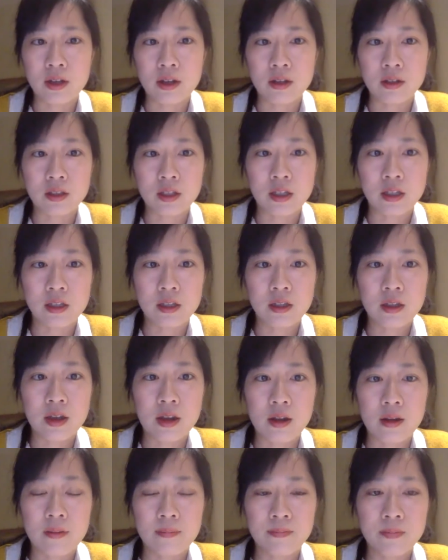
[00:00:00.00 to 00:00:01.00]
on the
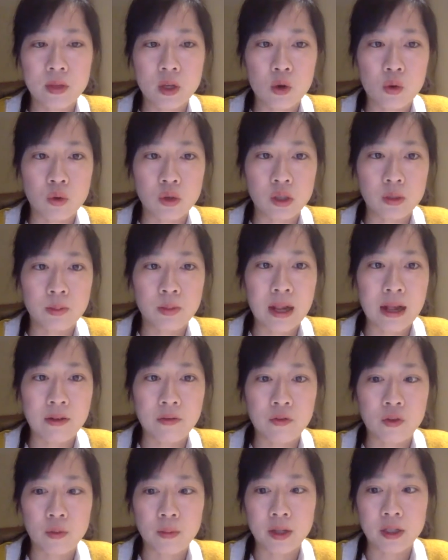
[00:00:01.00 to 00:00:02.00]
course
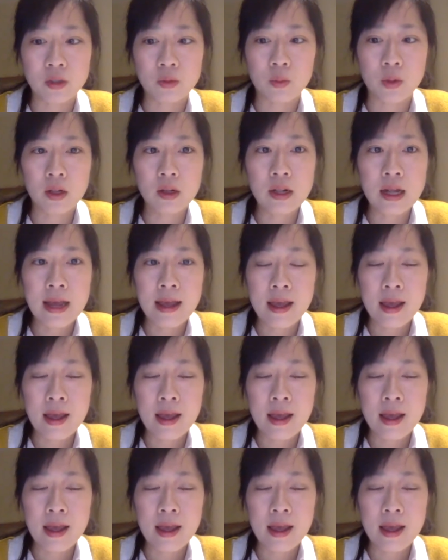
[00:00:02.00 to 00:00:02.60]
platform as well.